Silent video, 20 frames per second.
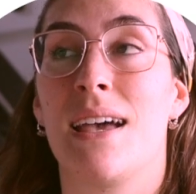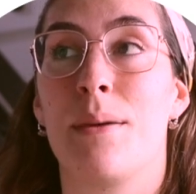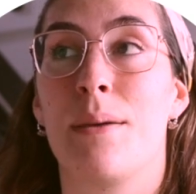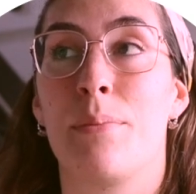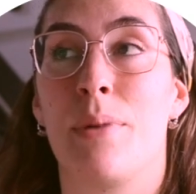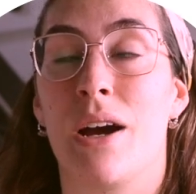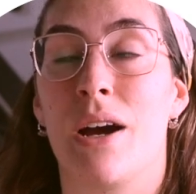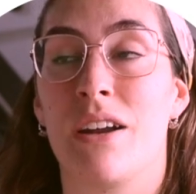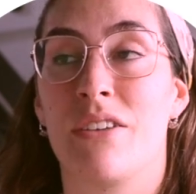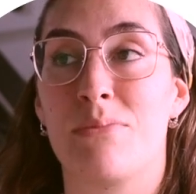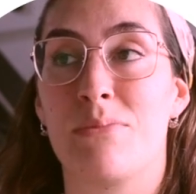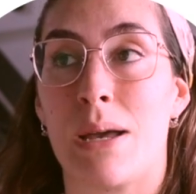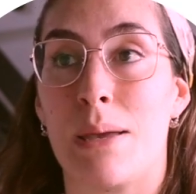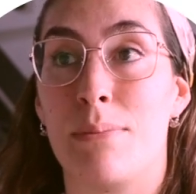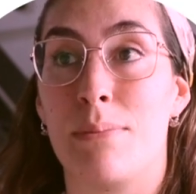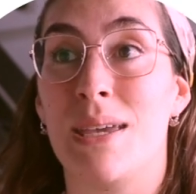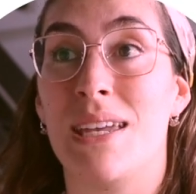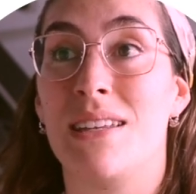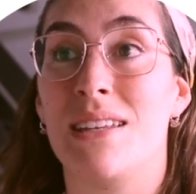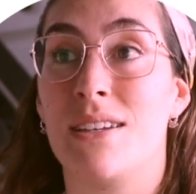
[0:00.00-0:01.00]
part of my
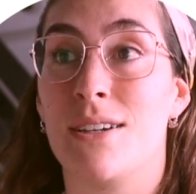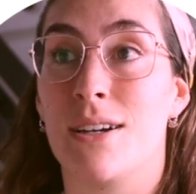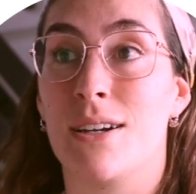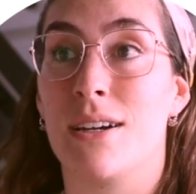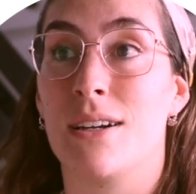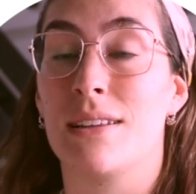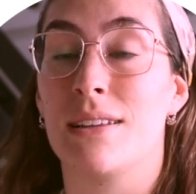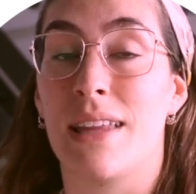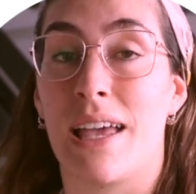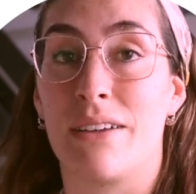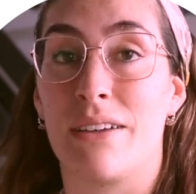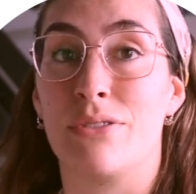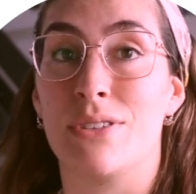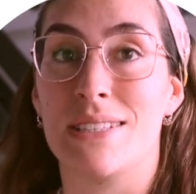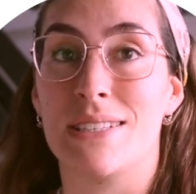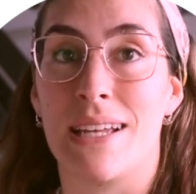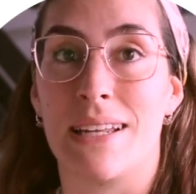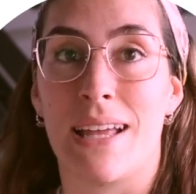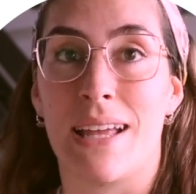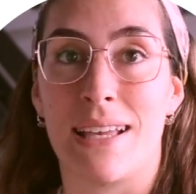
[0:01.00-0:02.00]
mid-year life
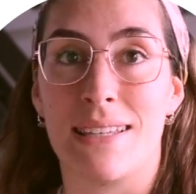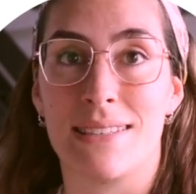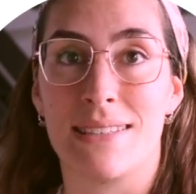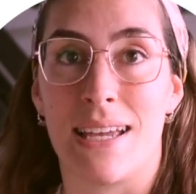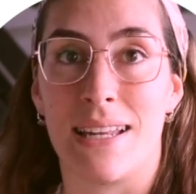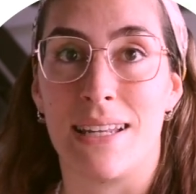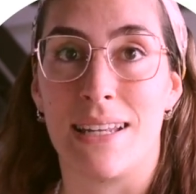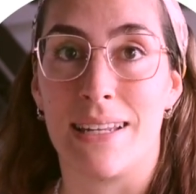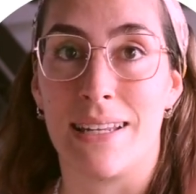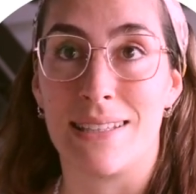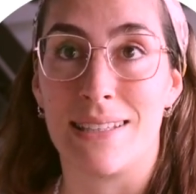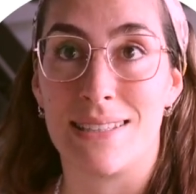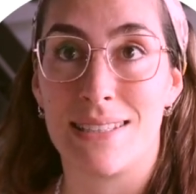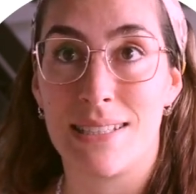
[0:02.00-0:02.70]
reset, I said it is